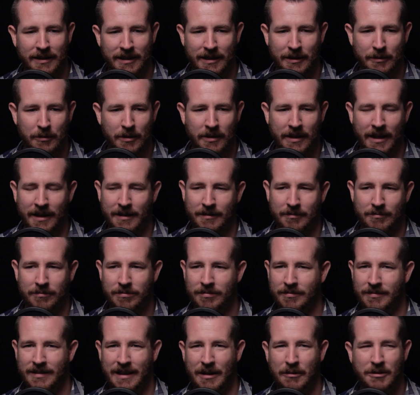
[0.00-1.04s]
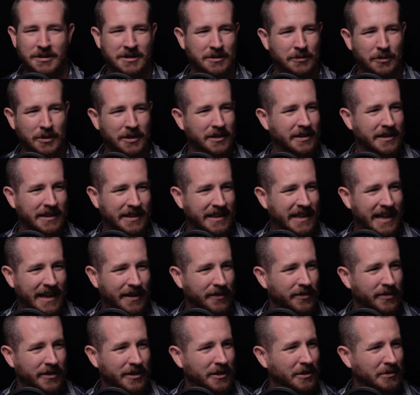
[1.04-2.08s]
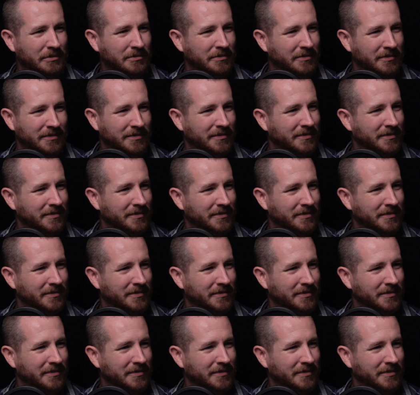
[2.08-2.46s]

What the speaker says: like, well, that wasn't really a gay film.